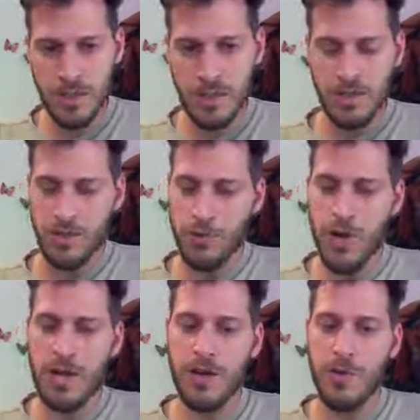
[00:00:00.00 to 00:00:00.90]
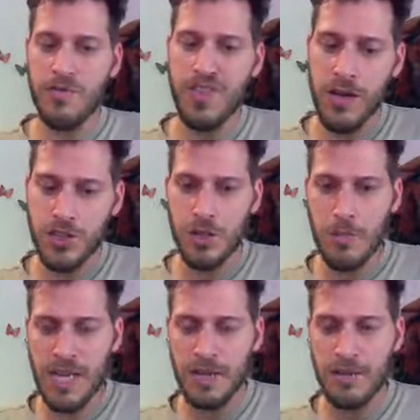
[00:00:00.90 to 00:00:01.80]
run our function
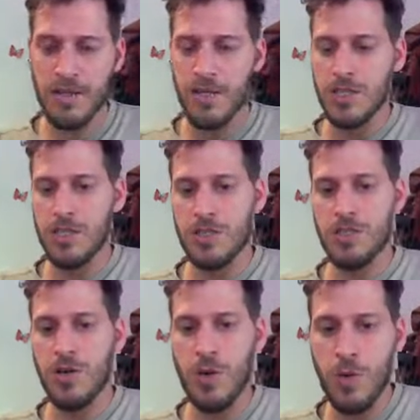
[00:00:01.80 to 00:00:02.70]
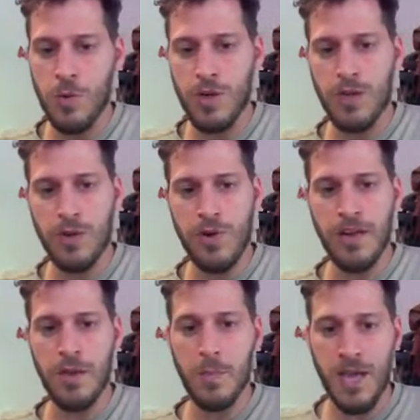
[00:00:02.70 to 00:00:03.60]
main. So running
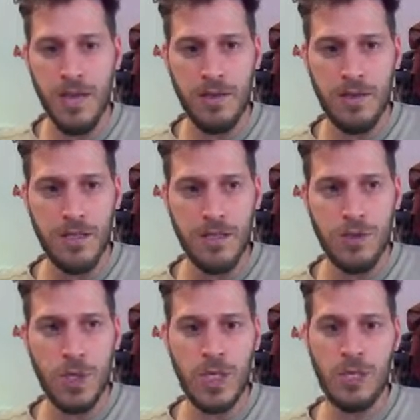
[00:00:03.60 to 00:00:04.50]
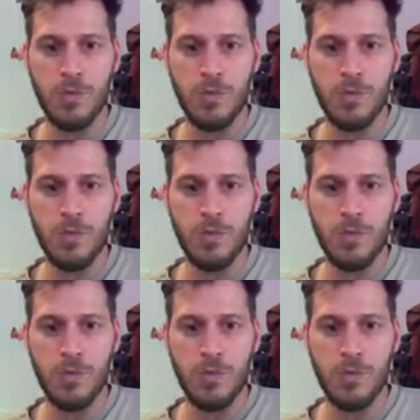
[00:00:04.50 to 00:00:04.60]
main, we will